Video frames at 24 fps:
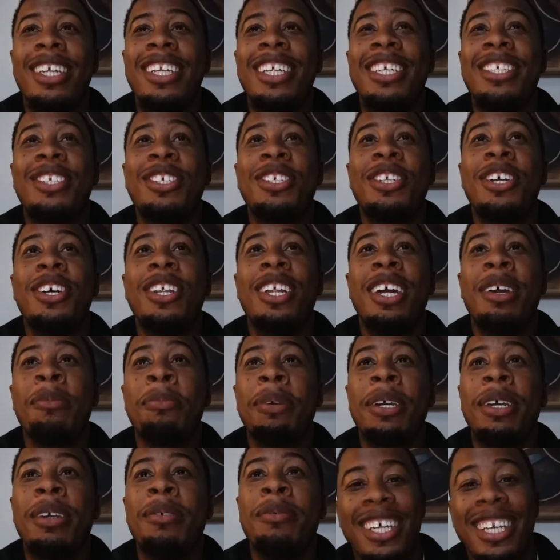Did you know that,
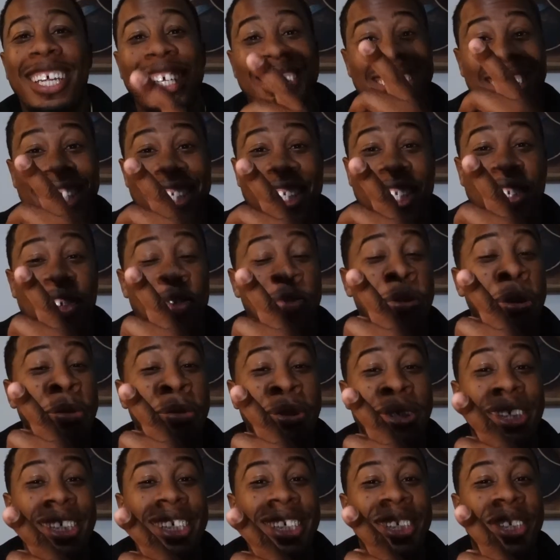Babe? That's how she
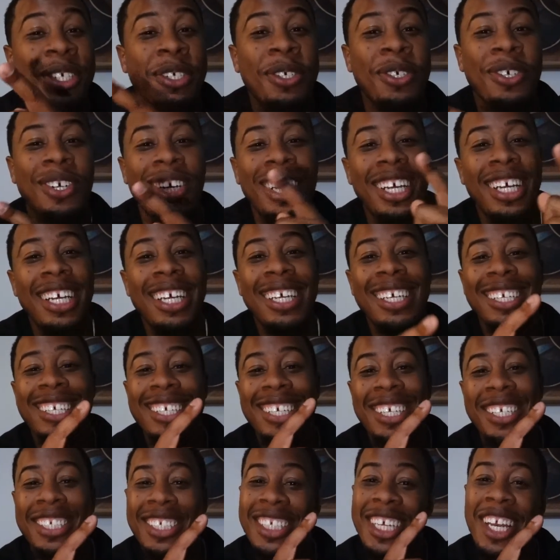remembers it too.
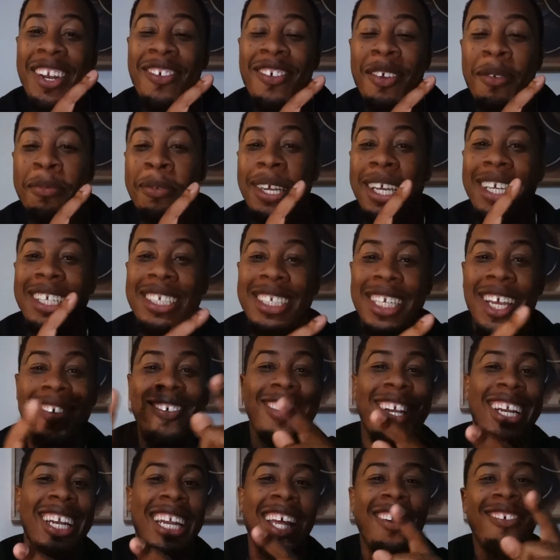Instead of it being
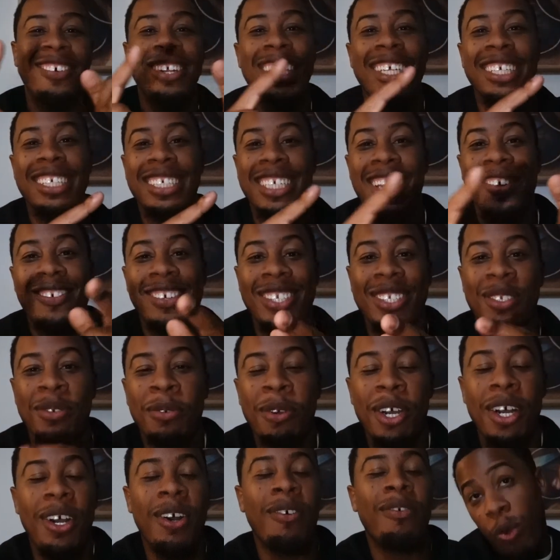7-11 and
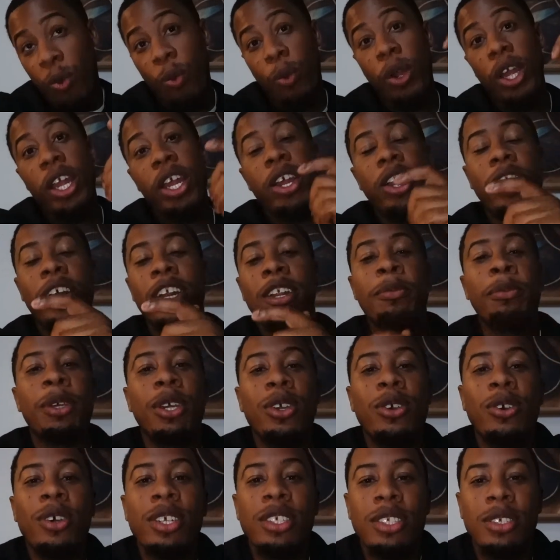7-12, we are going to be
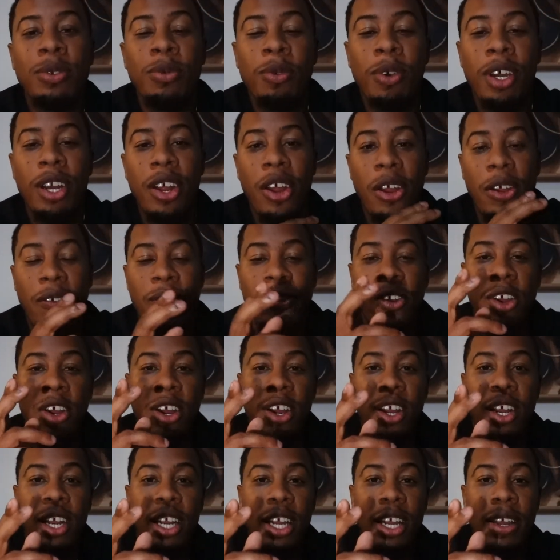going to one of
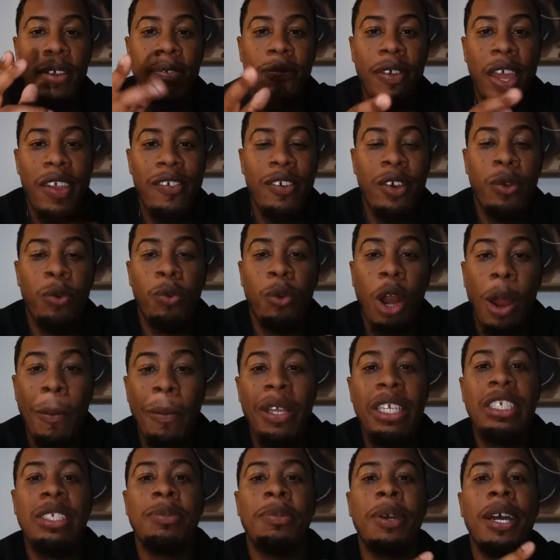our favorite
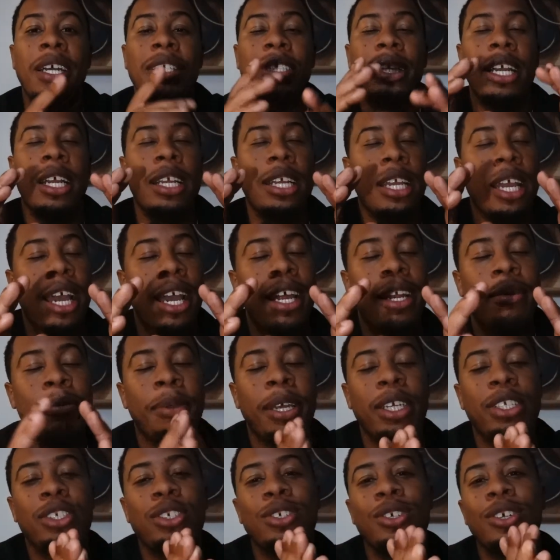ramen spots. I gotta
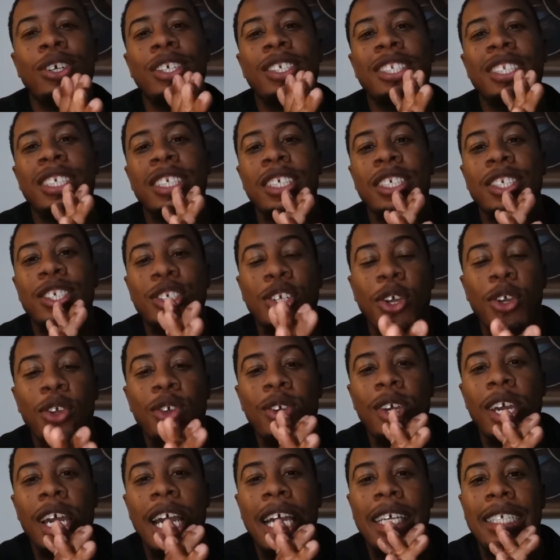make sure to show
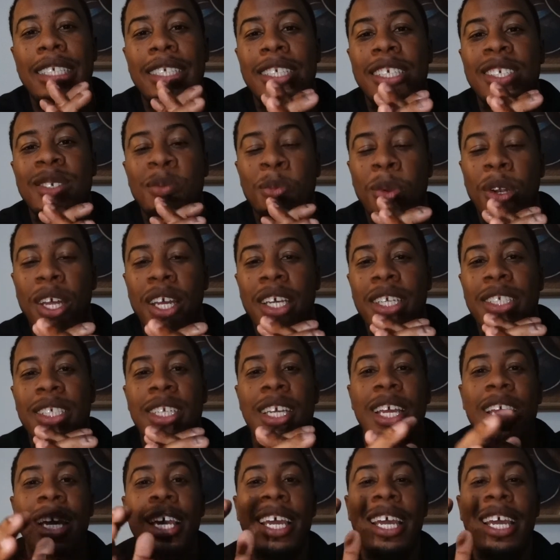you guys this place.